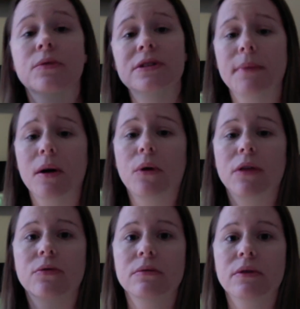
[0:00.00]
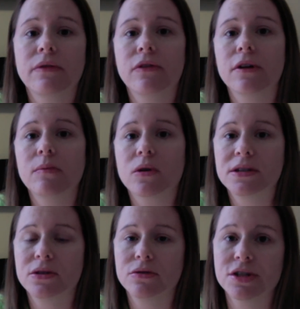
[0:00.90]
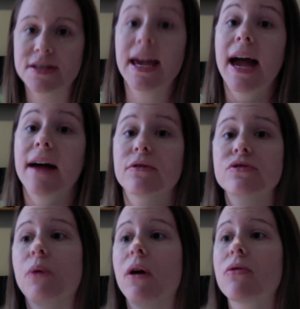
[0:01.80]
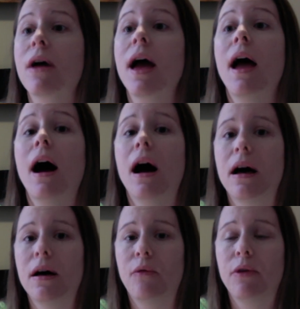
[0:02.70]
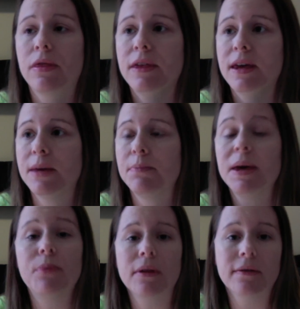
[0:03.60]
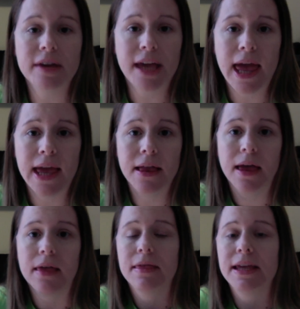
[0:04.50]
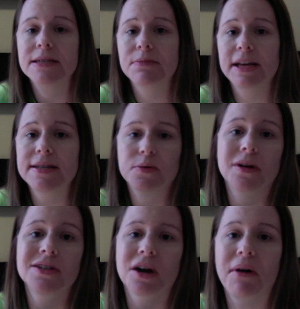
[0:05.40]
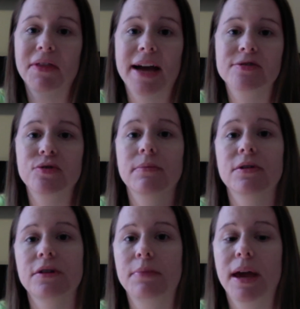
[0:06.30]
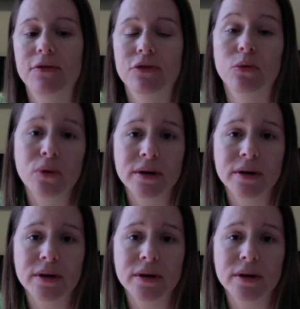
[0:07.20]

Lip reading: talking about wealth, we're referring more to just the average wealth of the people living in these places. We're going to talk about the actual ability to pay for the war